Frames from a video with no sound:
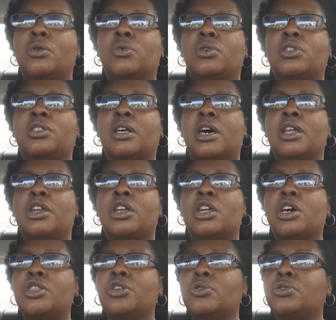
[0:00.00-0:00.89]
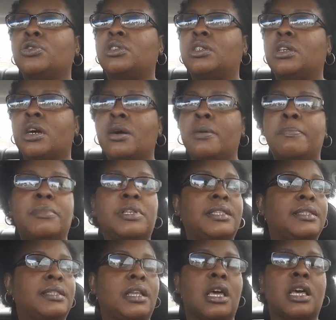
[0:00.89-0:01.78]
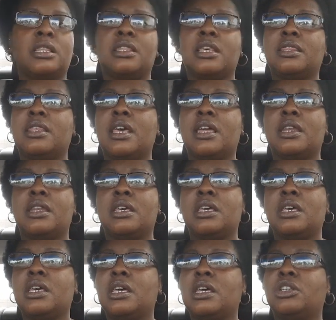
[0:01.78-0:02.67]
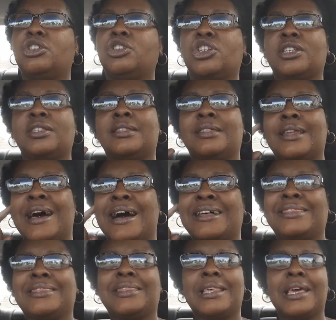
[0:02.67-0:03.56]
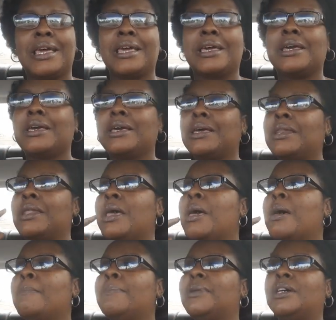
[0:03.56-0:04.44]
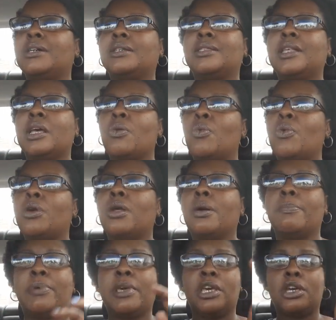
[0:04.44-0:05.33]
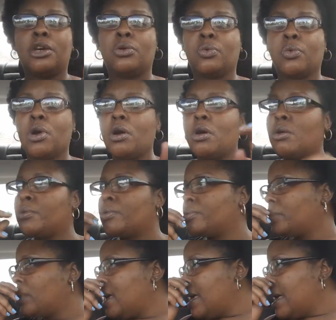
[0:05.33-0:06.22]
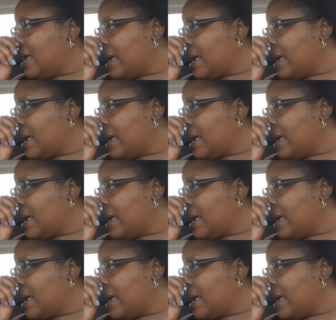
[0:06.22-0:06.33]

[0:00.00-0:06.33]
It was another dumb mistake that they did, just not thinking because they want to be grown.